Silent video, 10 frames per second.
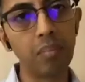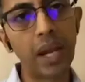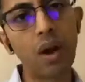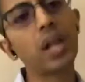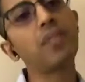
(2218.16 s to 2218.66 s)
the
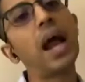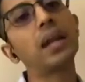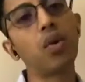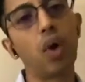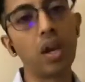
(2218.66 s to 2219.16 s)

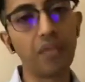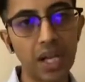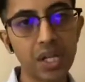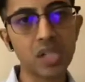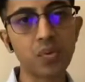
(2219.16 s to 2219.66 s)
qualifications when he
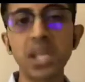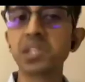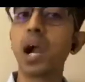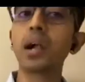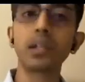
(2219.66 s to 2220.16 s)
started the
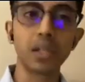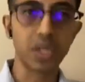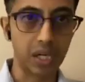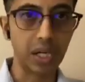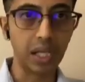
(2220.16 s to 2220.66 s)
journey.
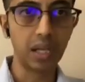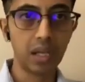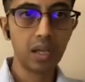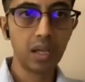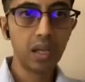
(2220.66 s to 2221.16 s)
He may
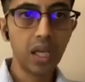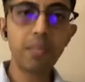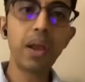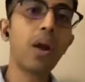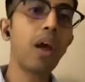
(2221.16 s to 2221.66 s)
not have been a
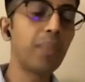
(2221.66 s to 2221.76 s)
very, very